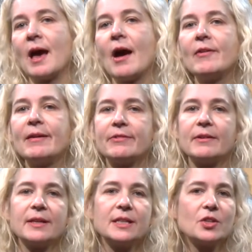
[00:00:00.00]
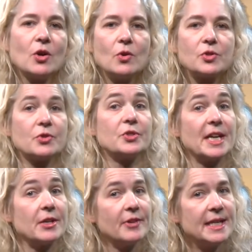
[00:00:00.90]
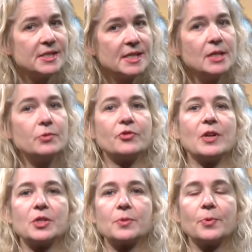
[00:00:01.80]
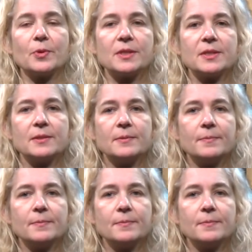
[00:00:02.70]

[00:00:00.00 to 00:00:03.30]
However, it also generates new transport.